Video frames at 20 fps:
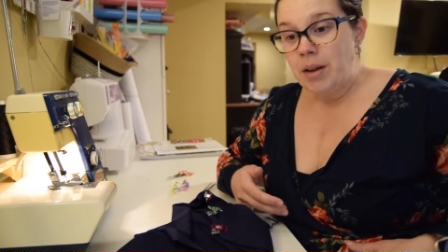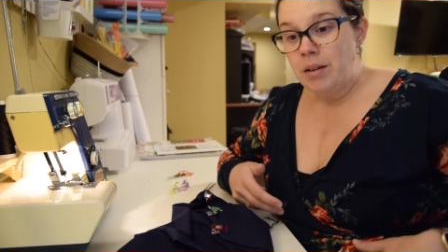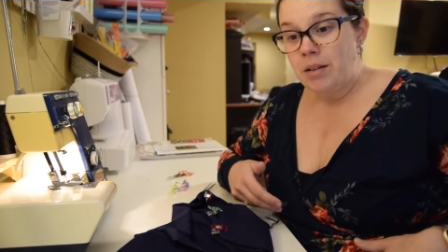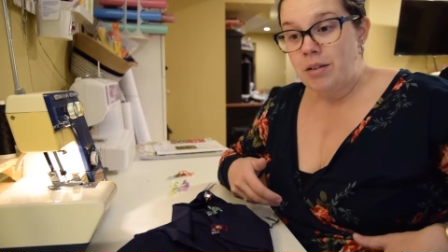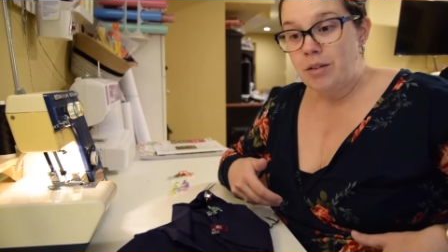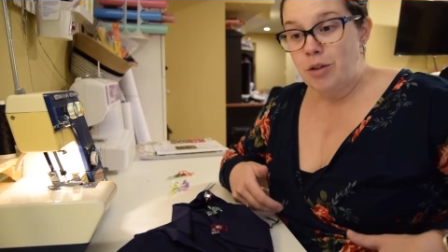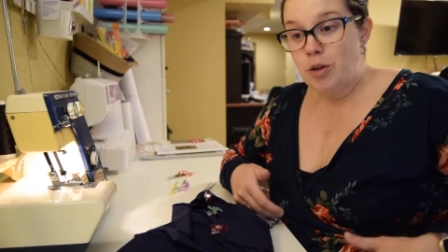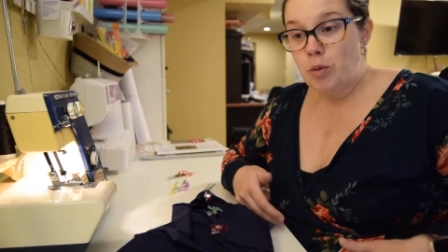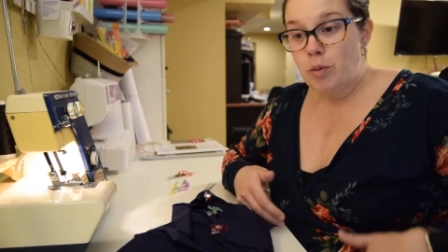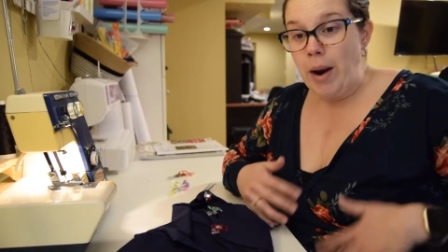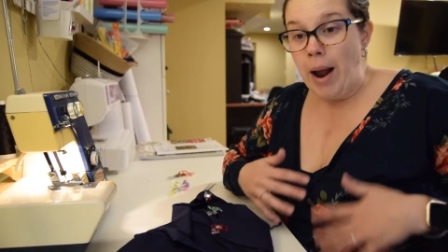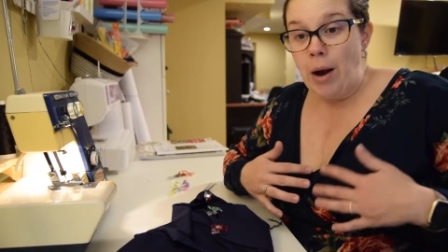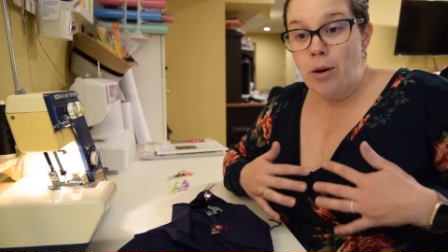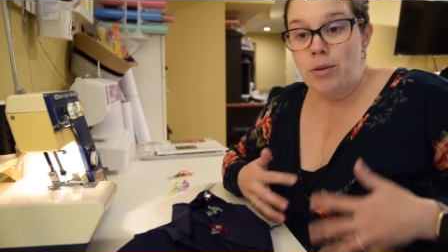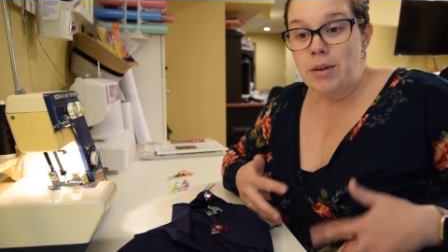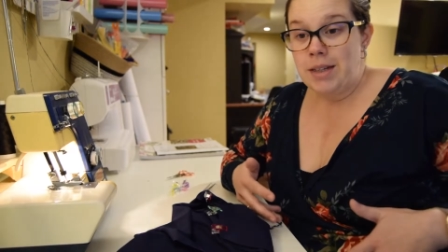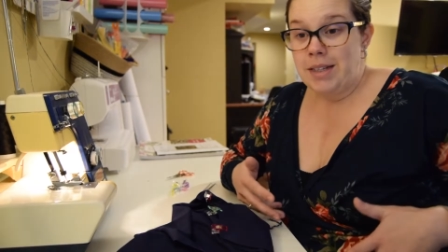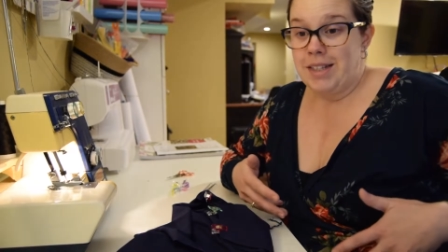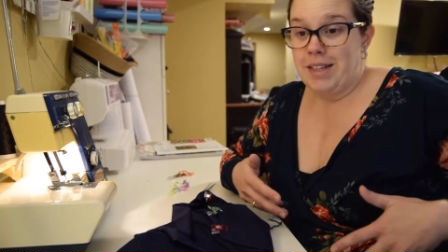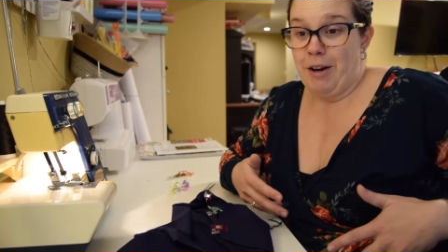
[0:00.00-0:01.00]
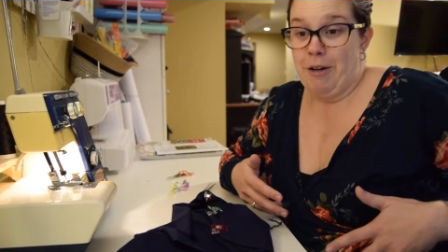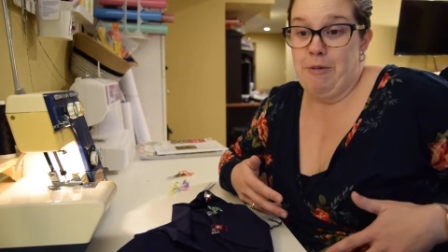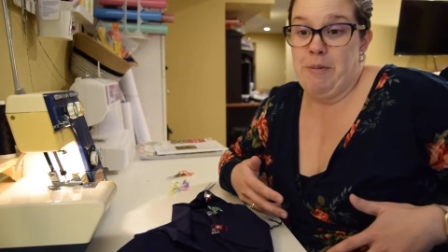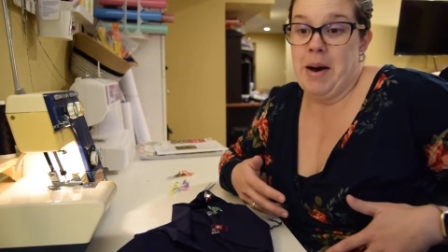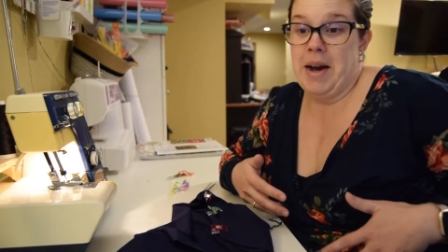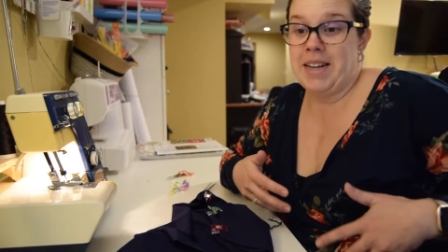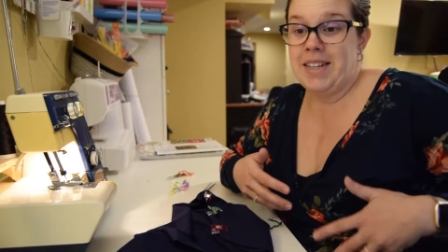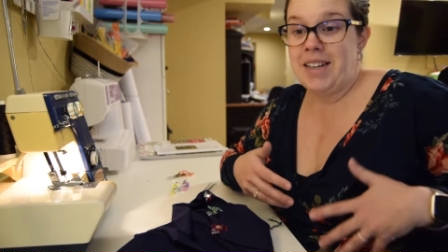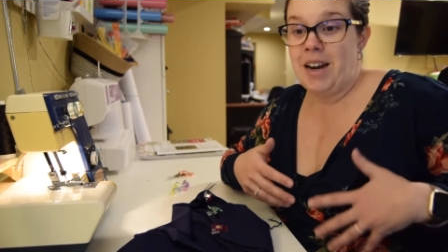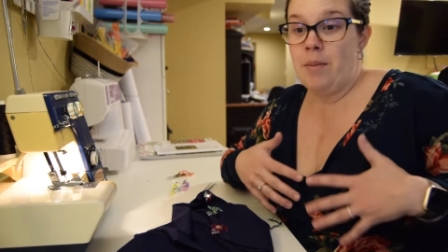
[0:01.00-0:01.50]
the roundness of
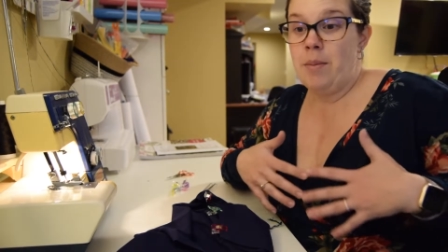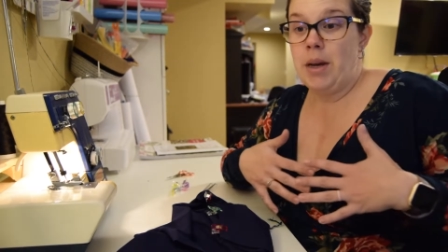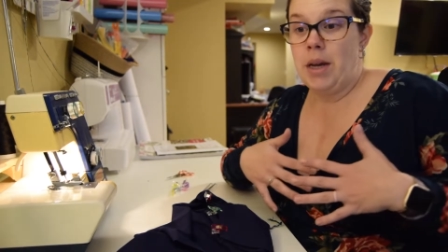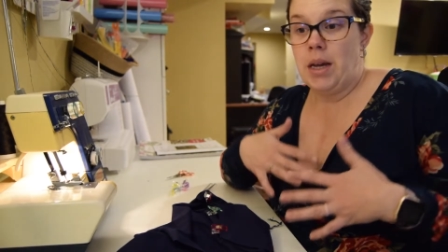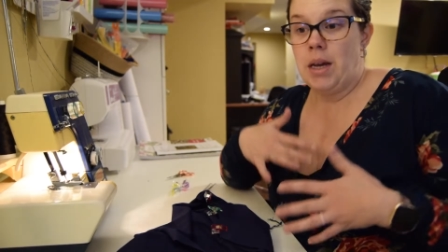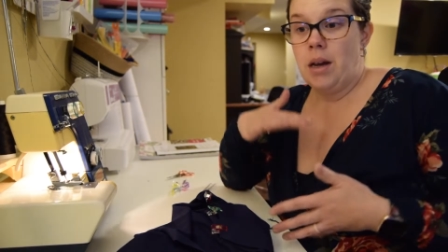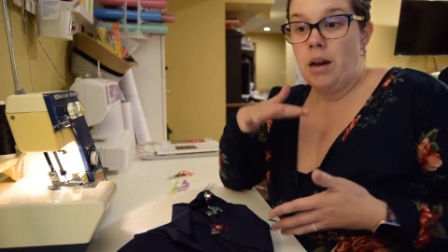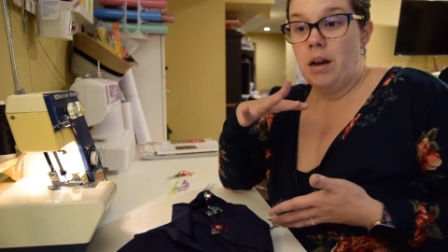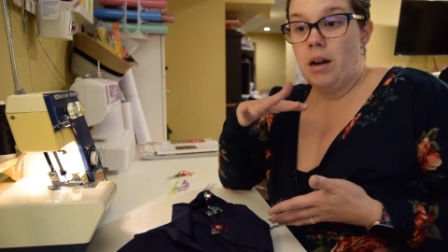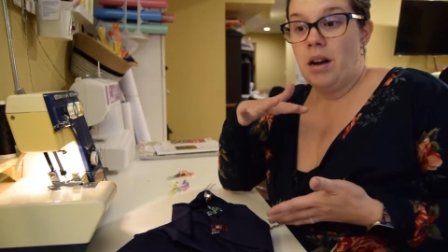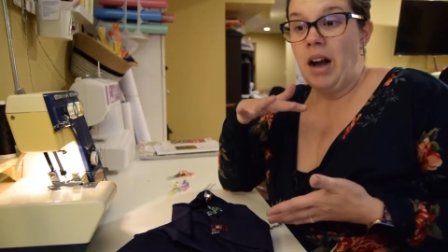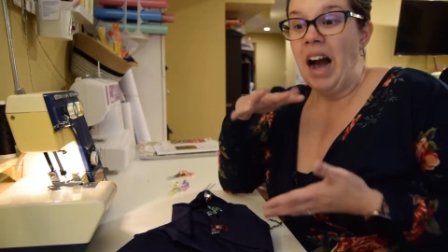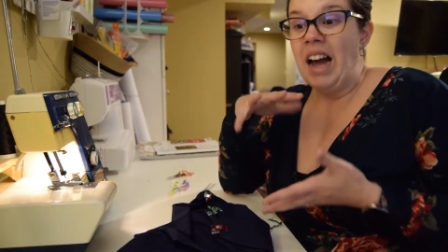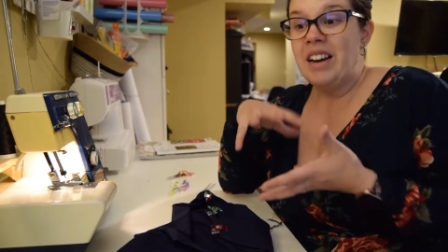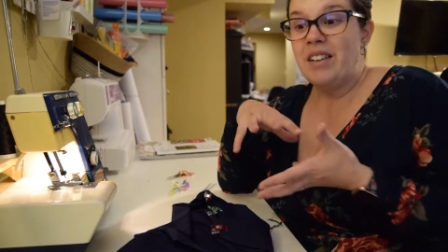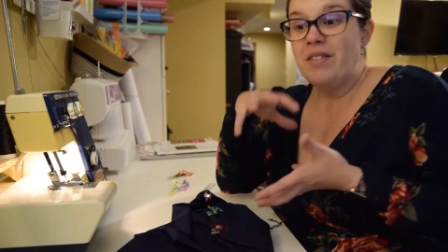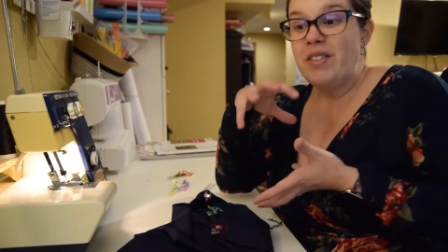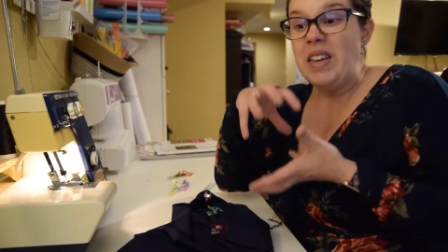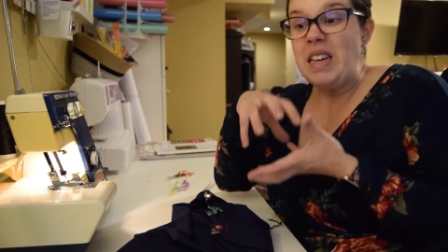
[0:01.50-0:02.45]
my tummy kind of